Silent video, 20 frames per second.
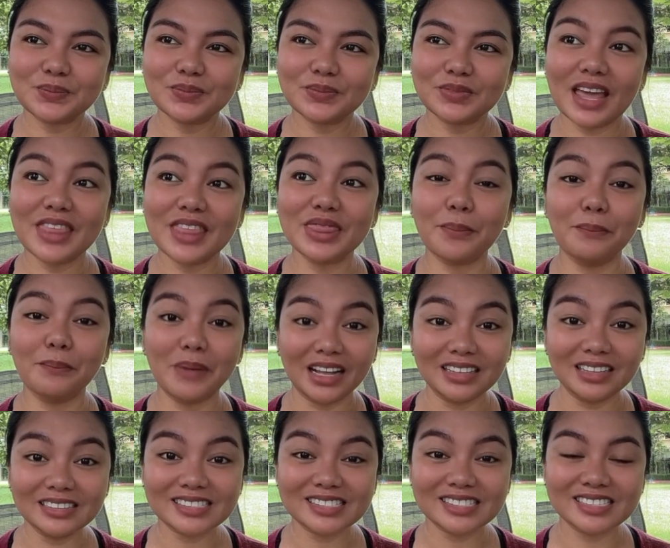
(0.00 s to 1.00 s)
And the
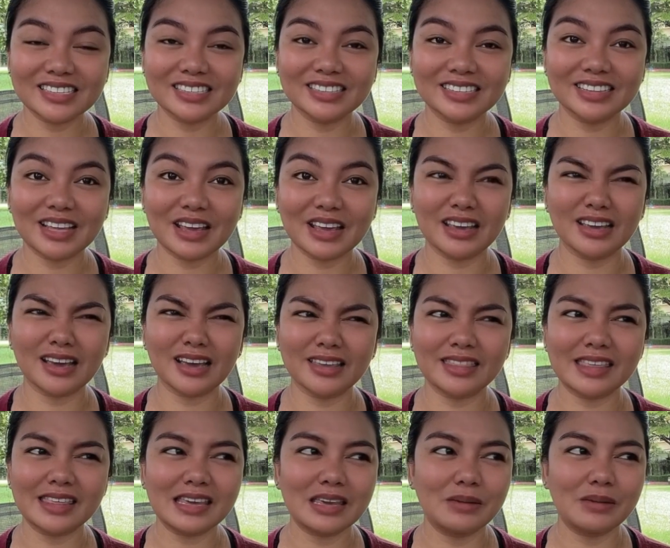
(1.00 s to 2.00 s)
belt, I
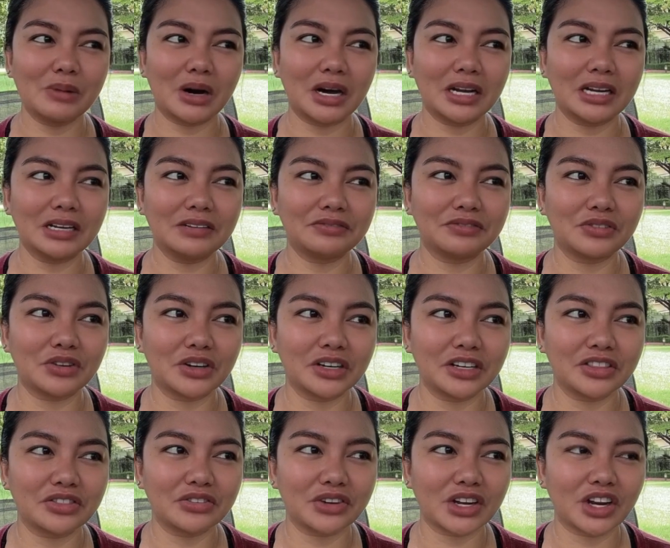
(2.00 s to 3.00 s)
think he bought it for
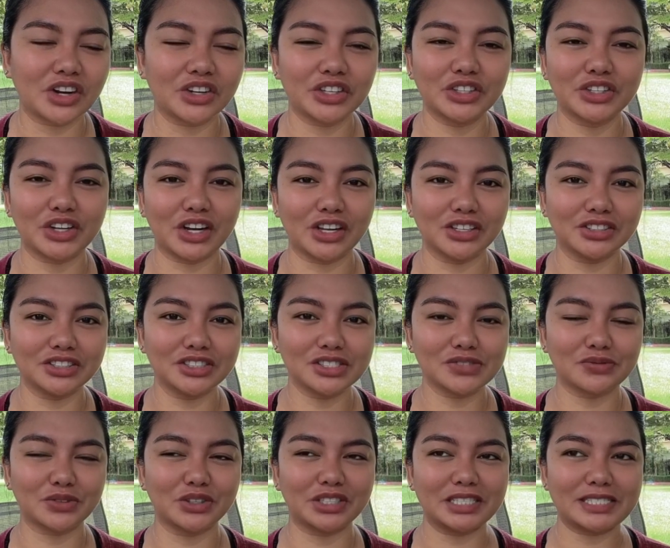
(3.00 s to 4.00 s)

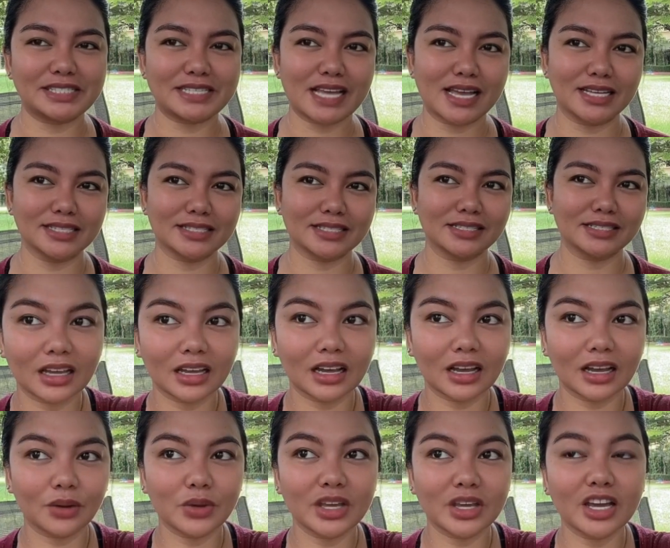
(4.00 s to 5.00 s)
$300 for the set.
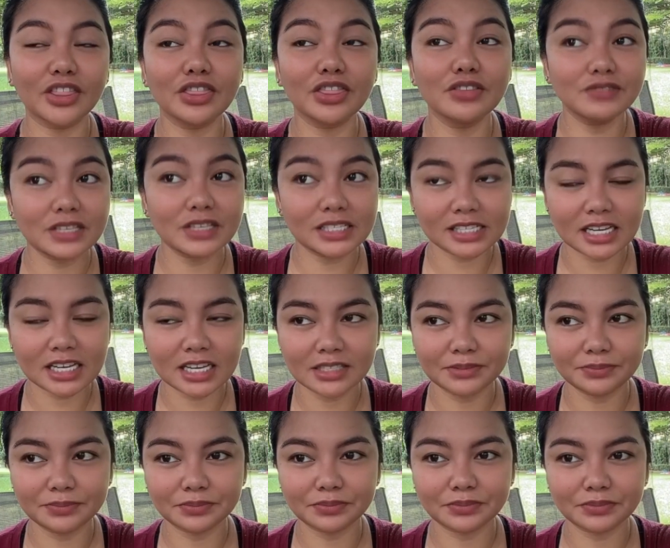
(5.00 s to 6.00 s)
We got the visa
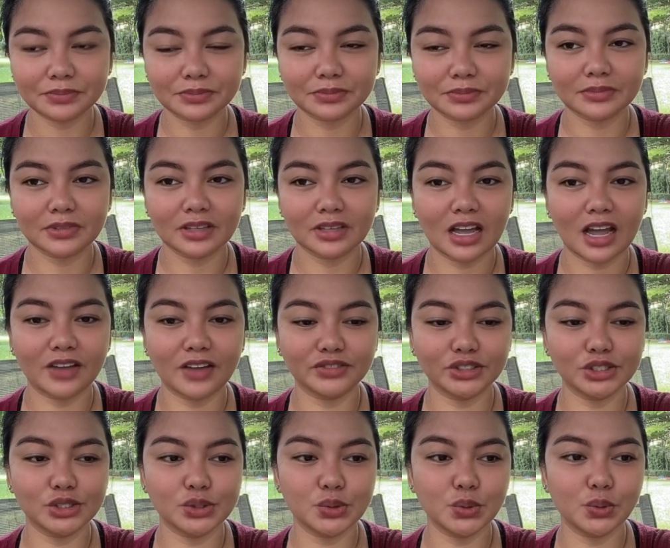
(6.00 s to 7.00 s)

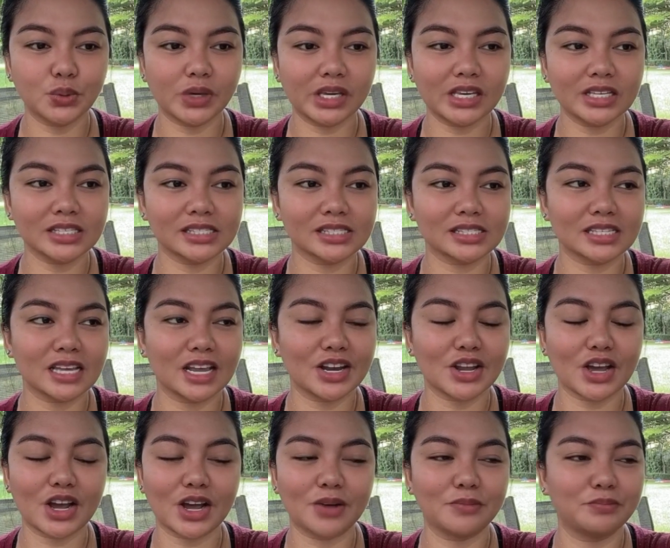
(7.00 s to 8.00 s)
after 2 weeks, and
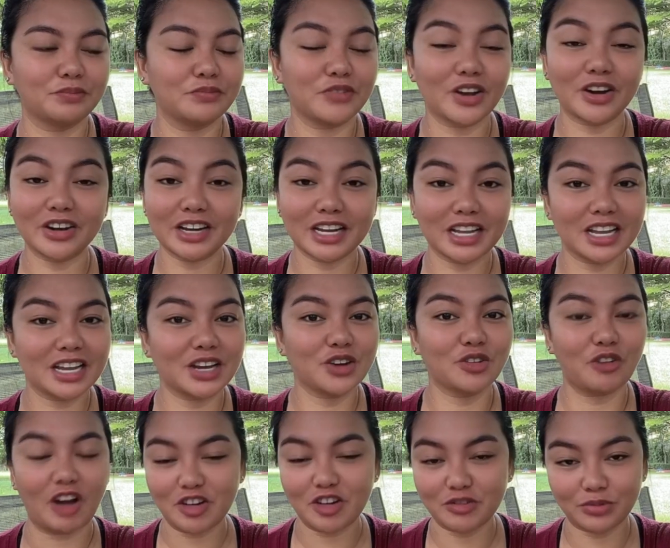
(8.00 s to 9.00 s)
I'm very
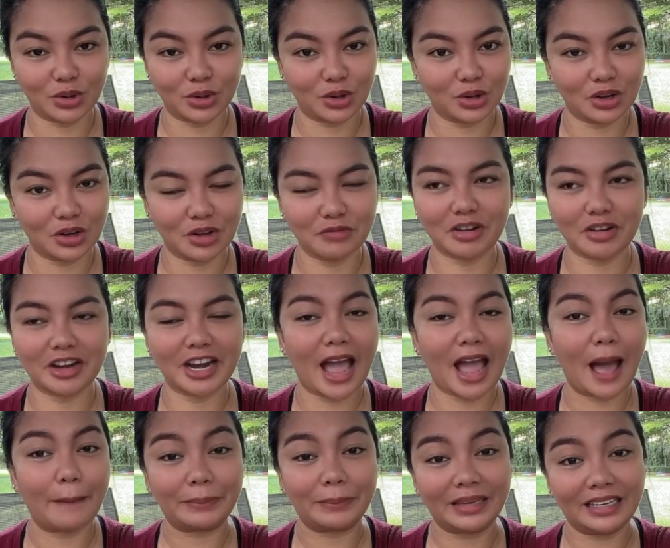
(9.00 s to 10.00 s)
grateful. I'm very
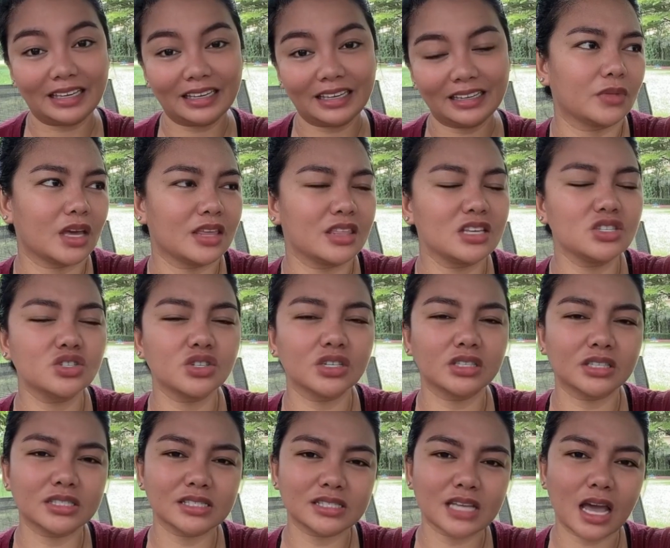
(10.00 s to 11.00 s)
happy. I think during
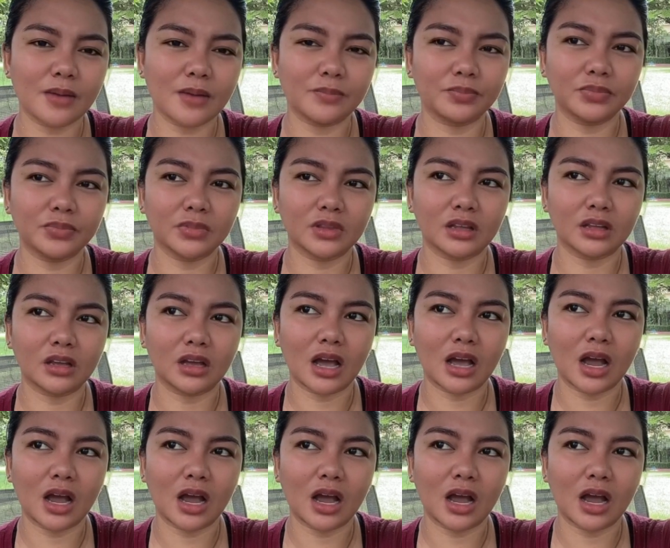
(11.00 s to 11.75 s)
this time I